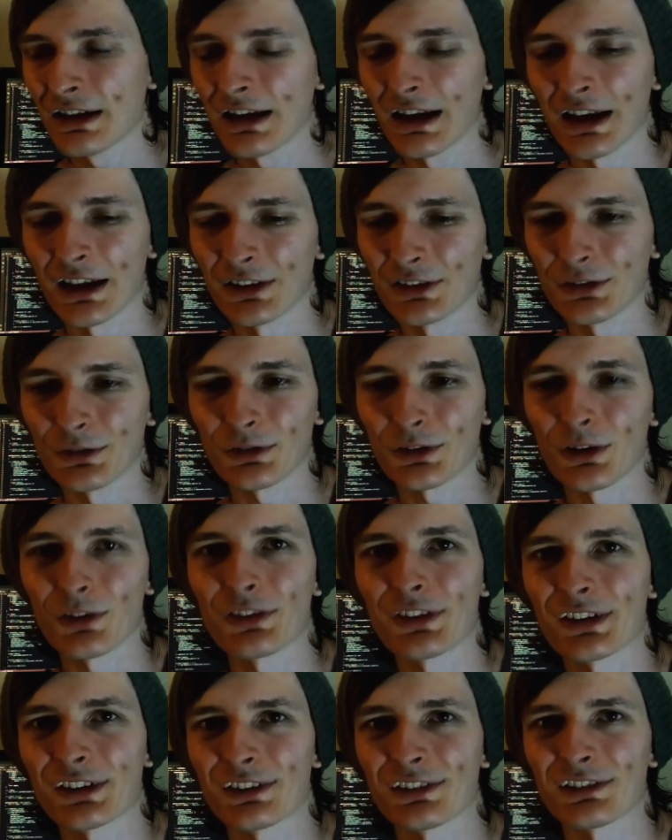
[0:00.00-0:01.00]
and you've got
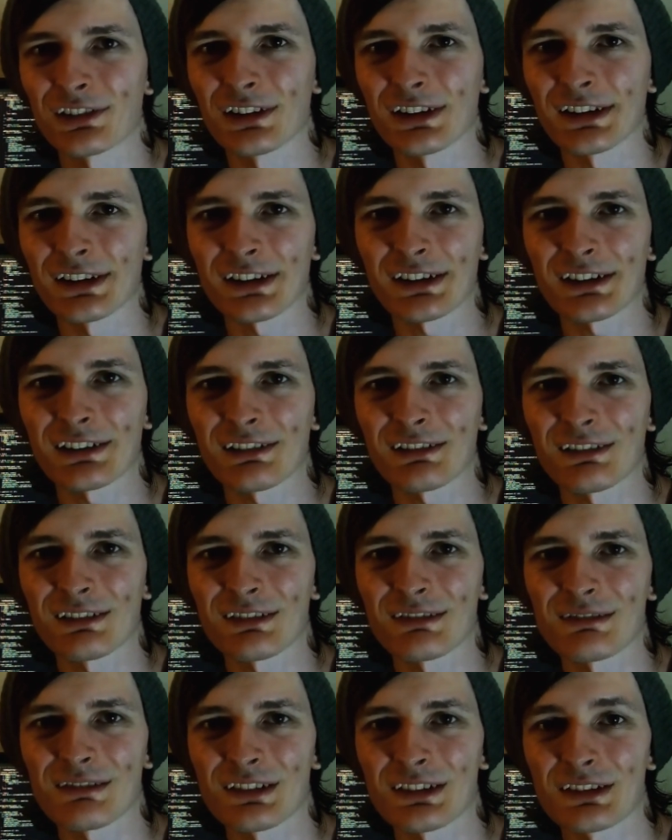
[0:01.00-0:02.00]
things like
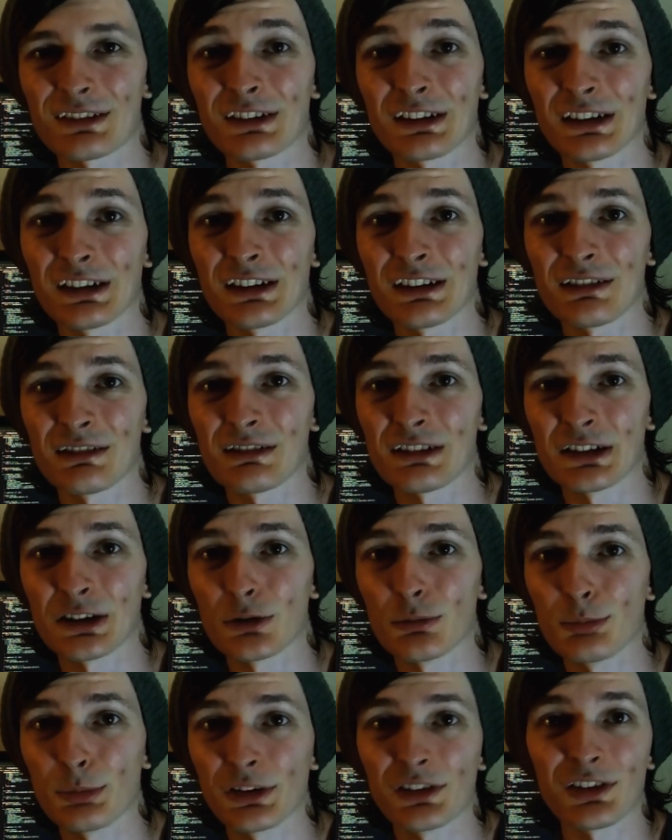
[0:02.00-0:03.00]
the, you know,
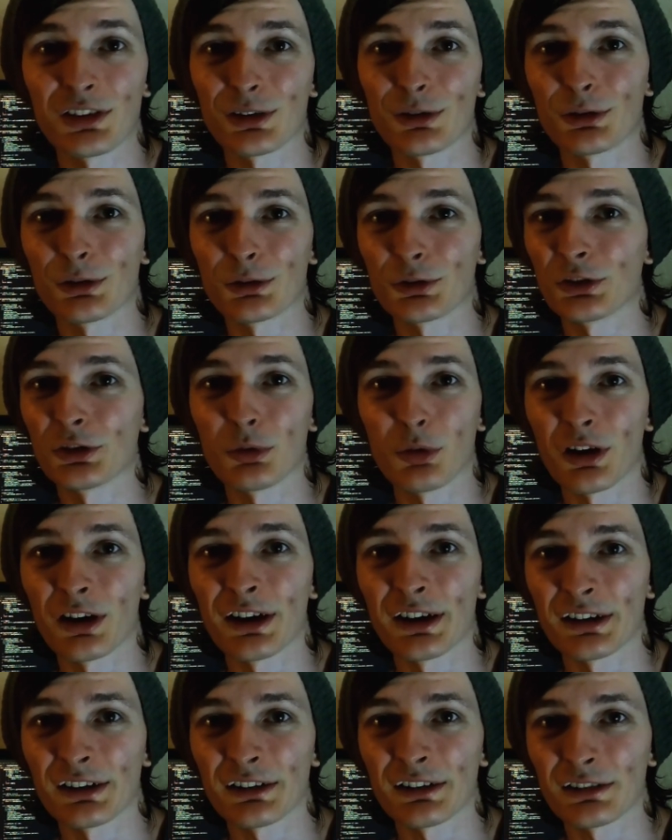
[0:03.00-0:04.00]
Material
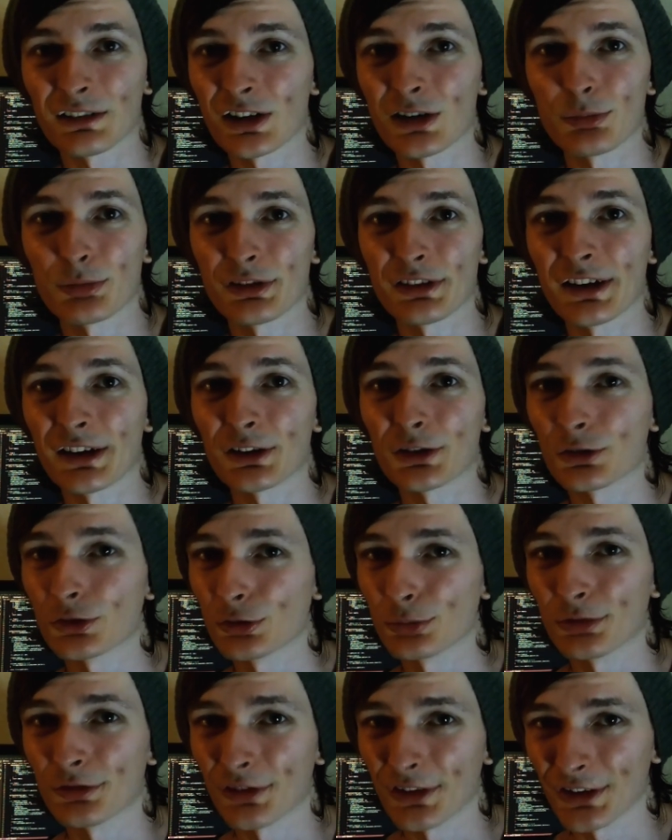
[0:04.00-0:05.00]
UI library that Google
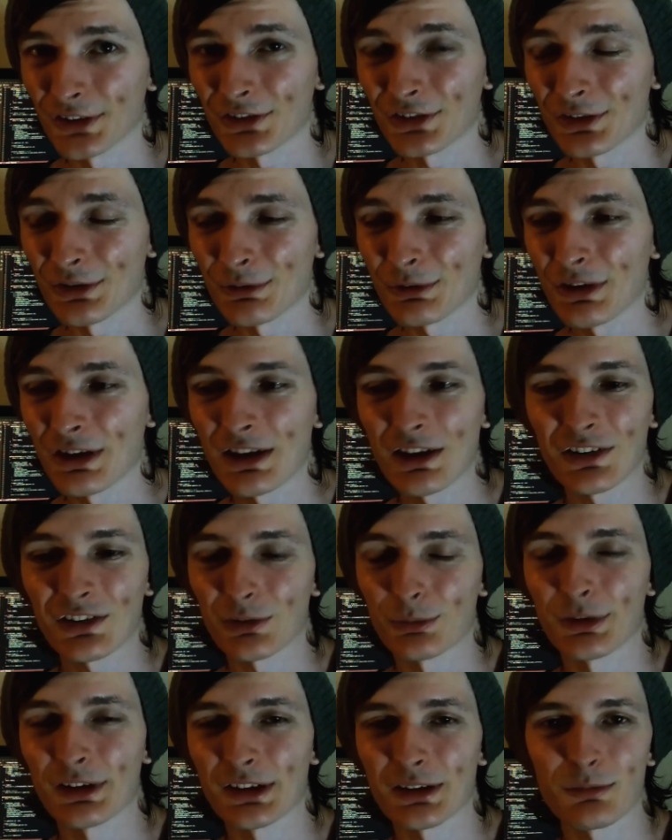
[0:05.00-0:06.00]
provides you
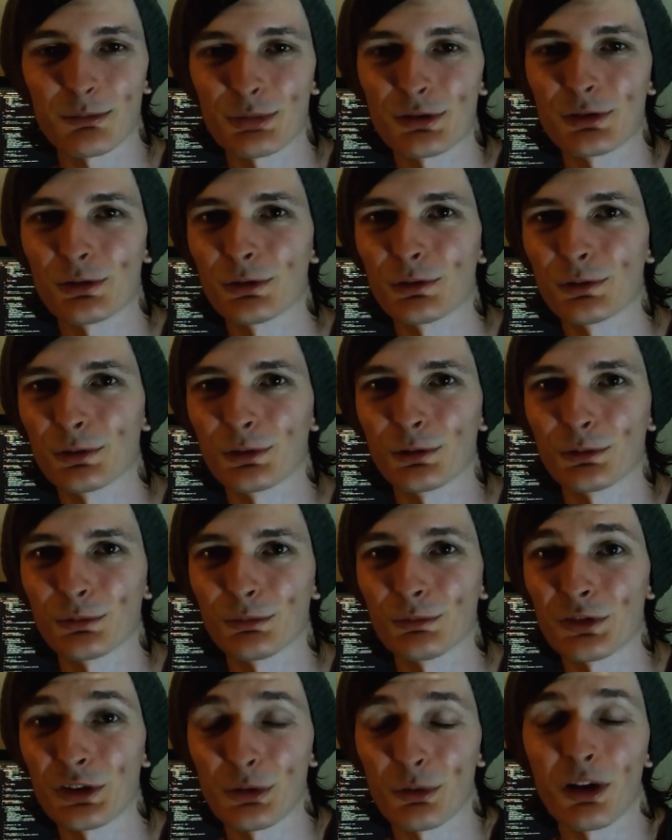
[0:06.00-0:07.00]
to make beautiful
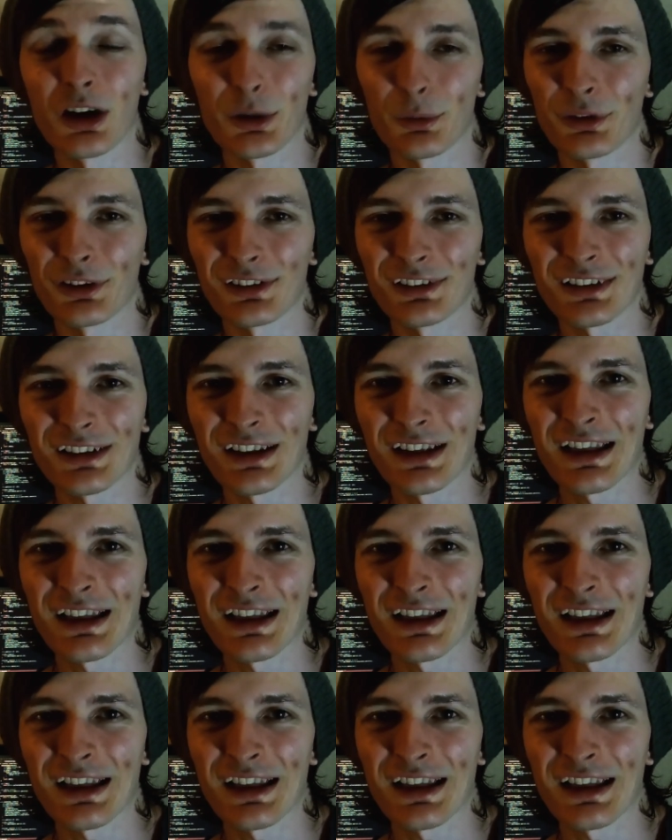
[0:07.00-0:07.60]
UI with.